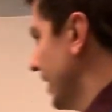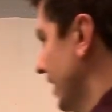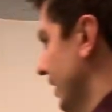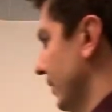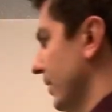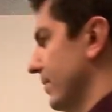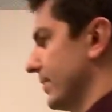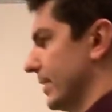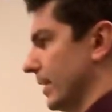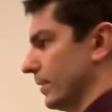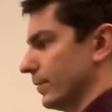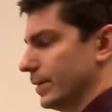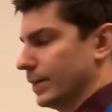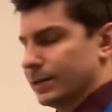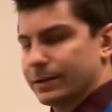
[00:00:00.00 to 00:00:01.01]
I don't have a yellow
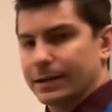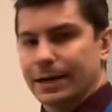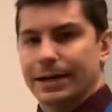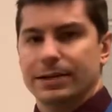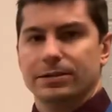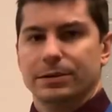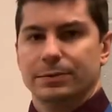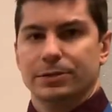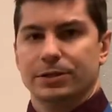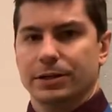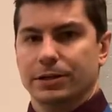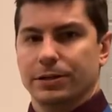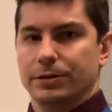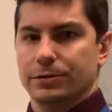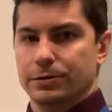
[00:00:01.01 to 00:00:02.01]
color, guys, so I'm just
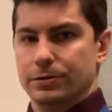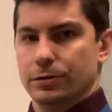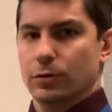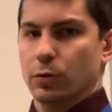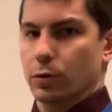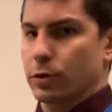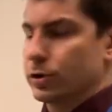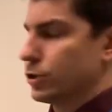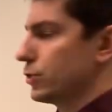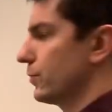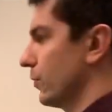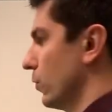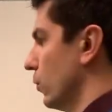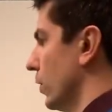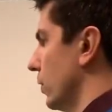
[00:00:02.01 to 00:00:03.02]
going to use orange for
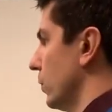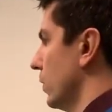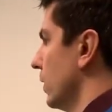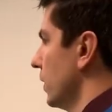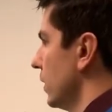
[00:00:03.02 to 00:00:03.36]
oil.